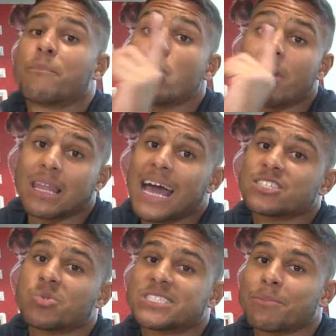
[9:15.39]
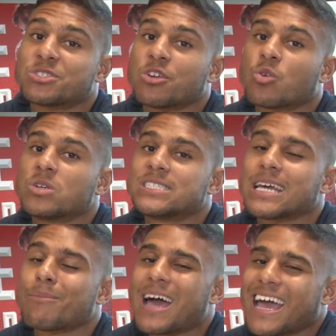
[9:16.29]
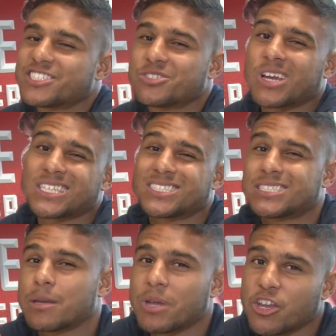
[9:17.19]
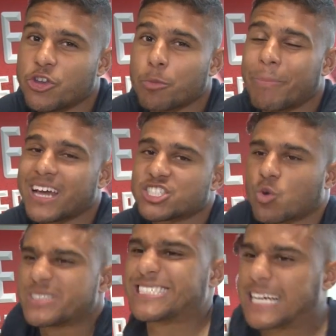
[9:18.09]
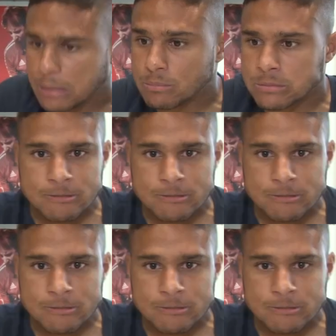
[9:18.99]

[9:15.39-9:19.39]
Boom, on last week's episode of Quincy Time, I asked you guys to send me in your best Quincy Time